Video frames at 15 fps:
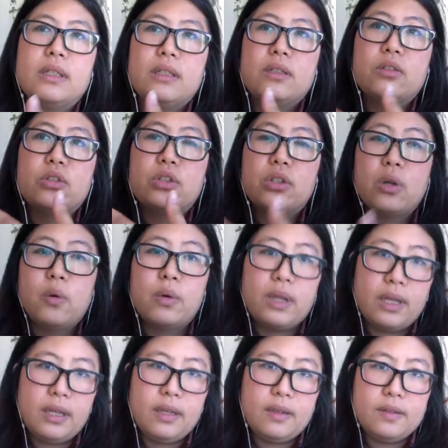
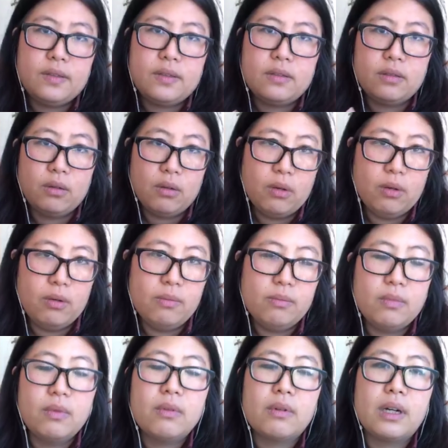showcase the home,
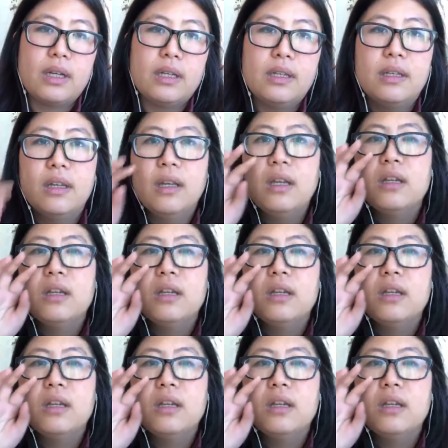right?